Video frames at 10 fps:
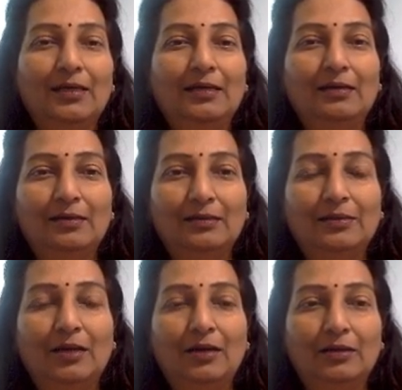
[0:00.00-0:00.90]

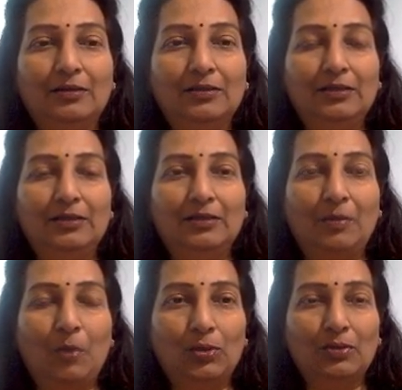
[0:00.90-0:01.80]

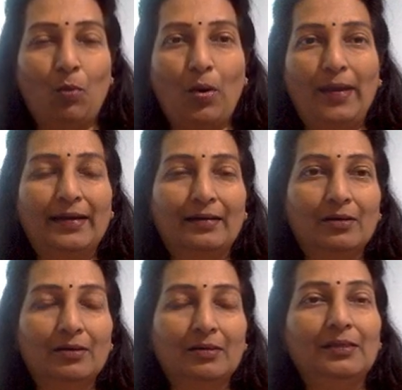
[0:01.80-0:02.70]
about the boy and
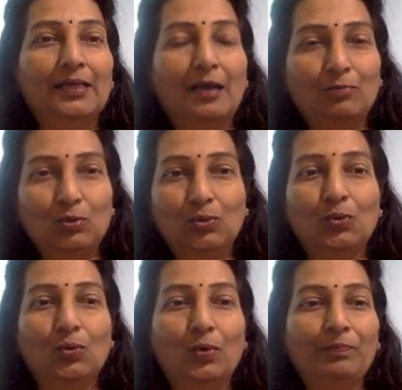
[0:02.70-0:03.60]
girl, they come to
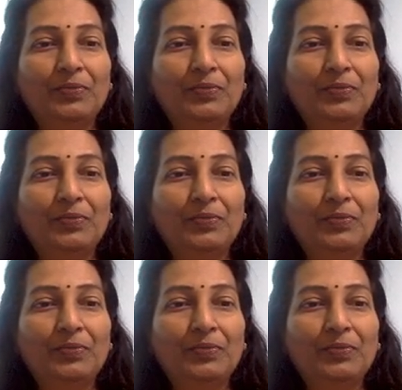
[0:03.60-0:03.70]
know.